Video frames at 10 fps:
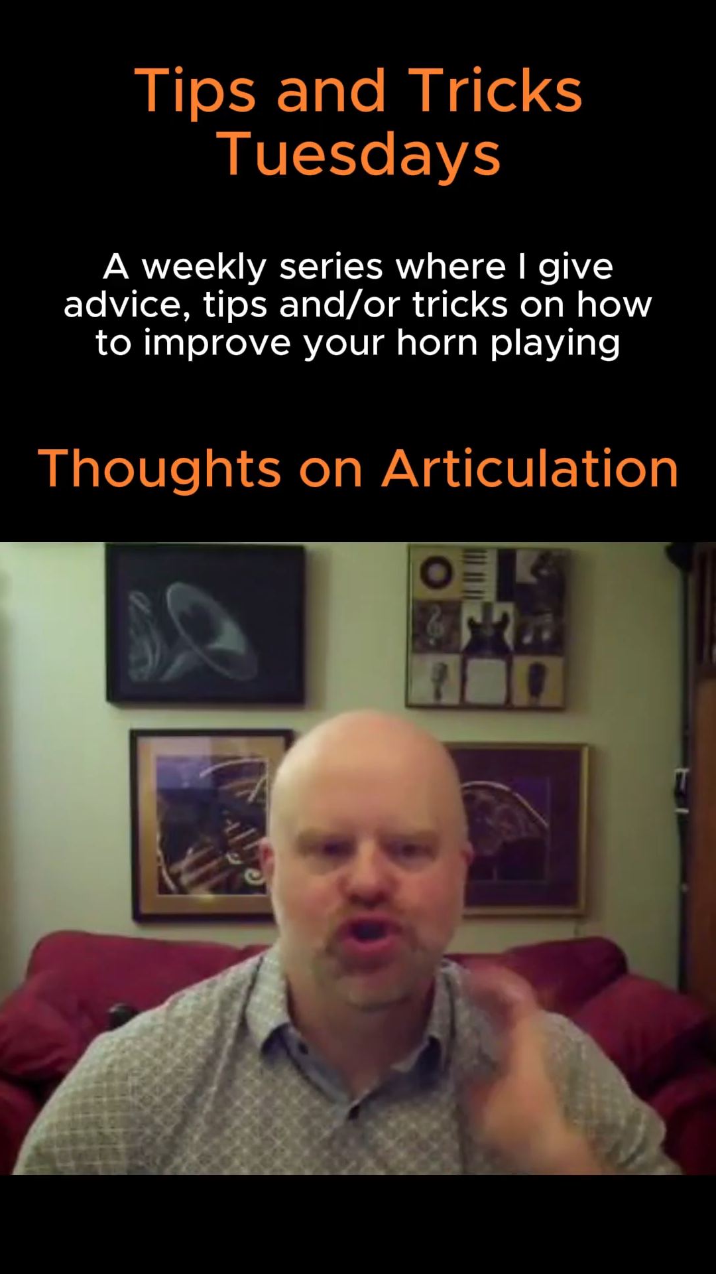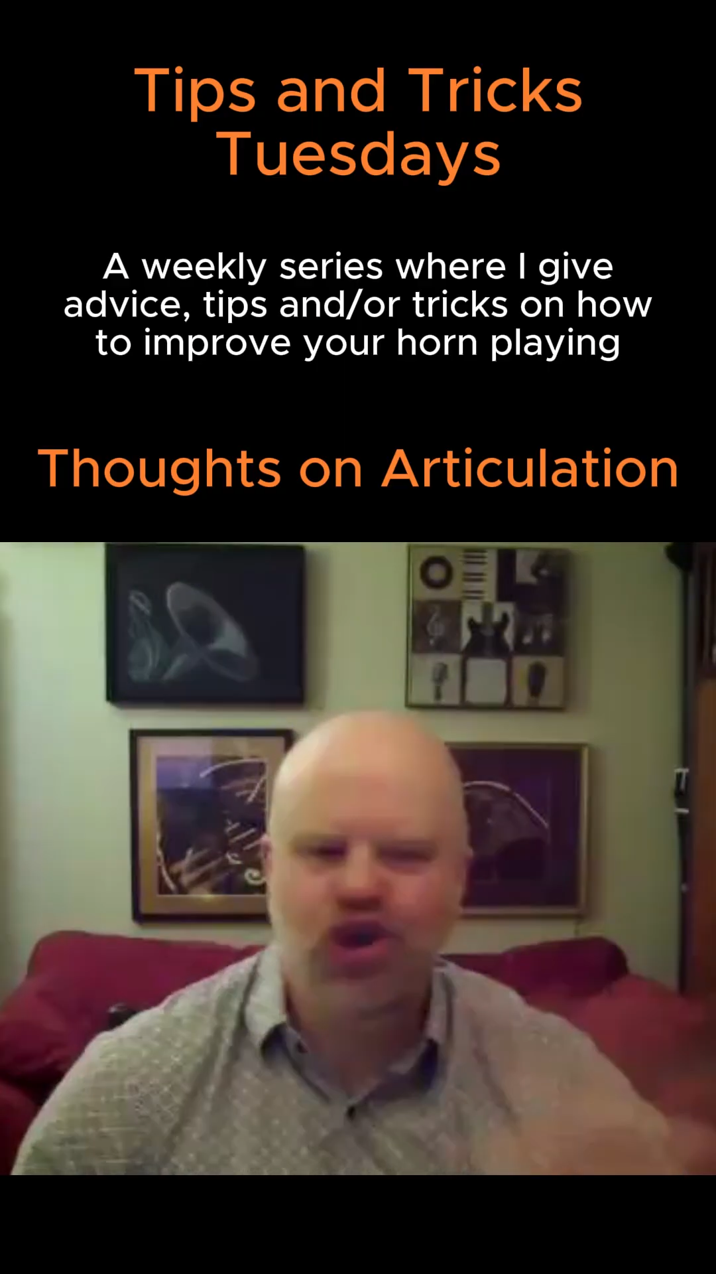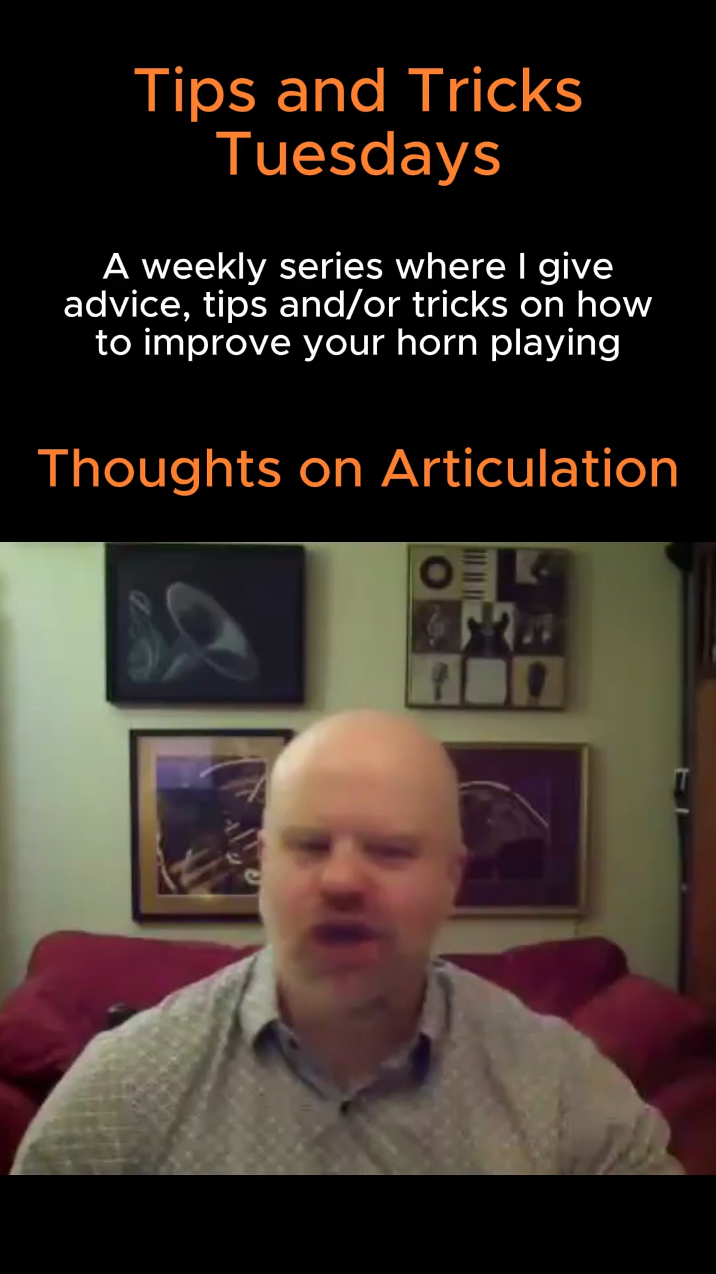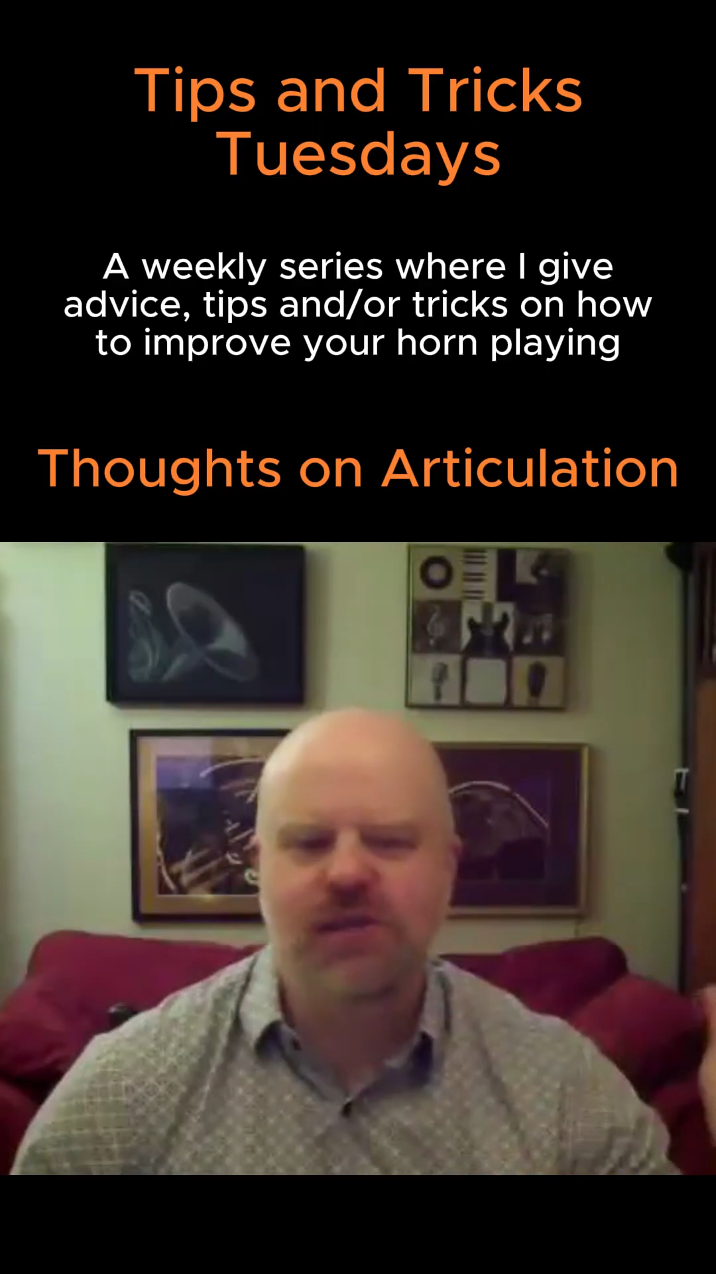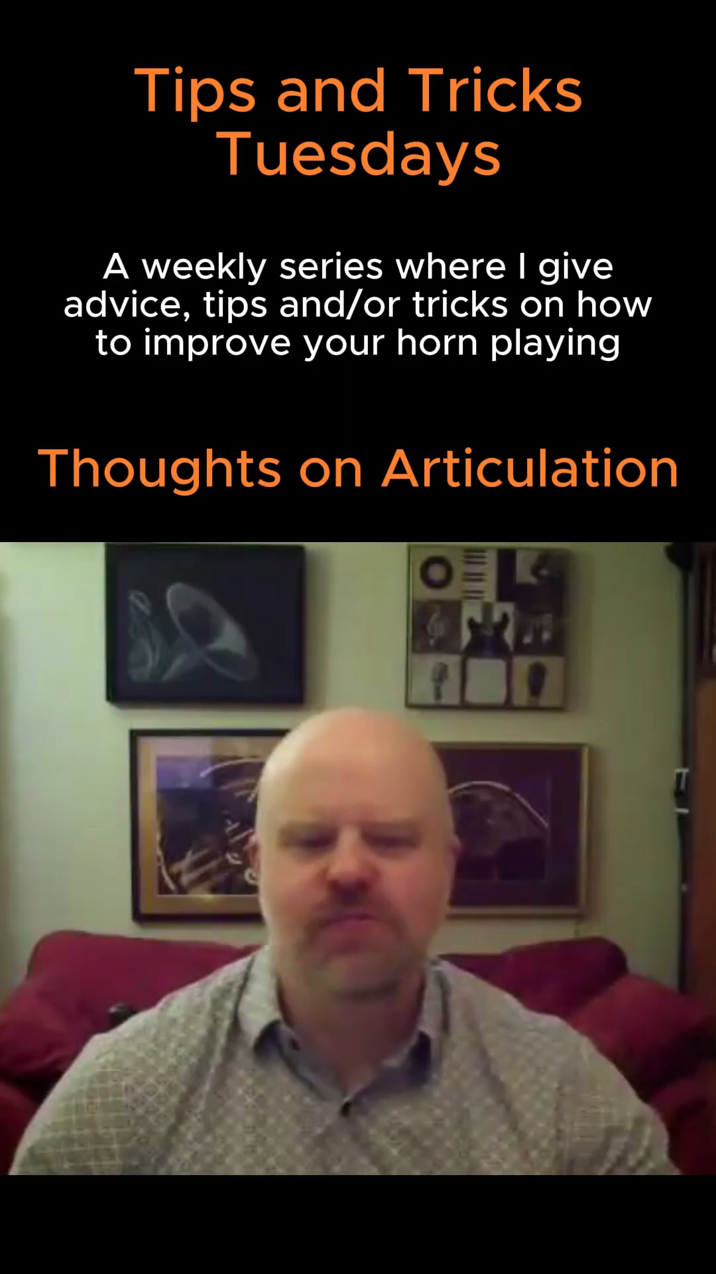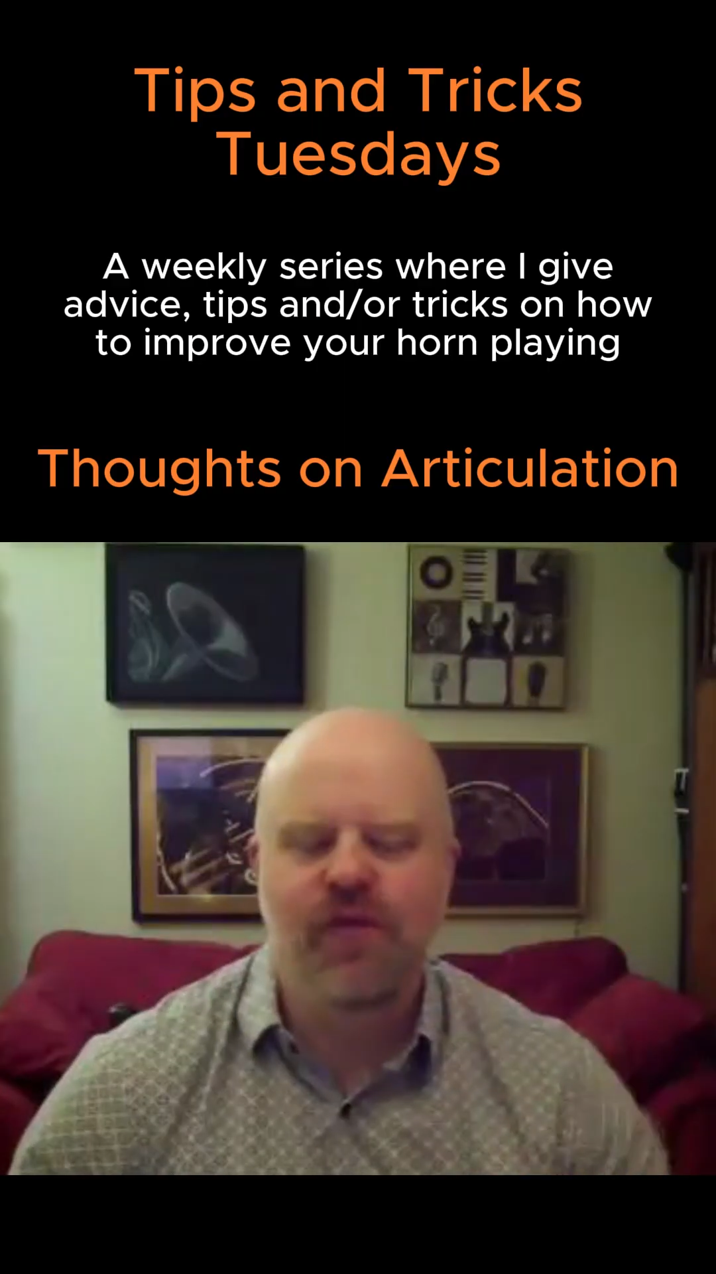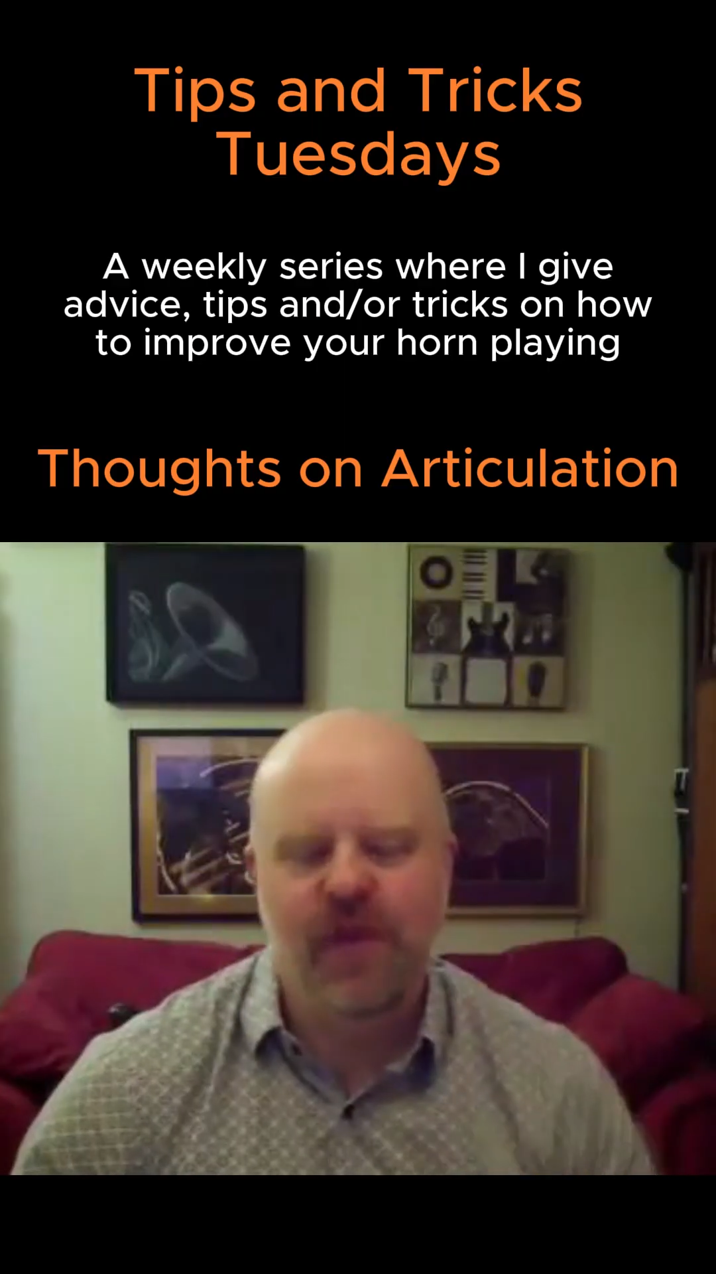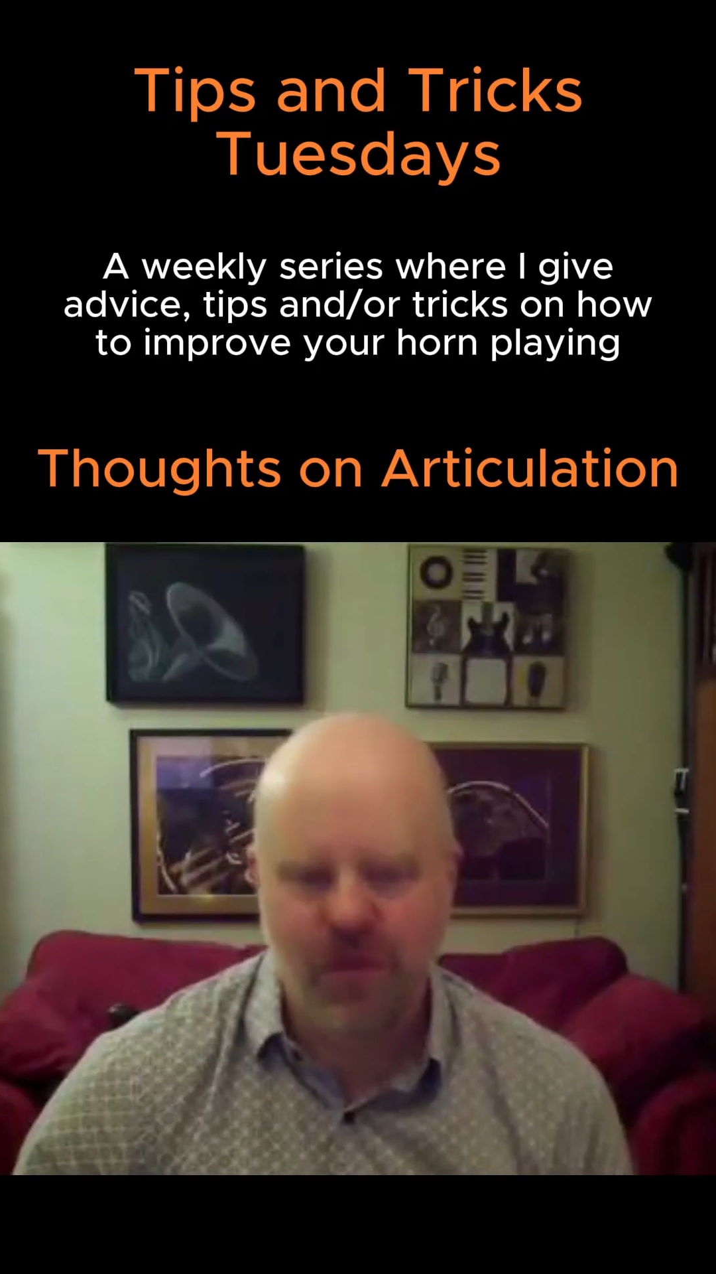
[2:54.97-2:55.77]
just moving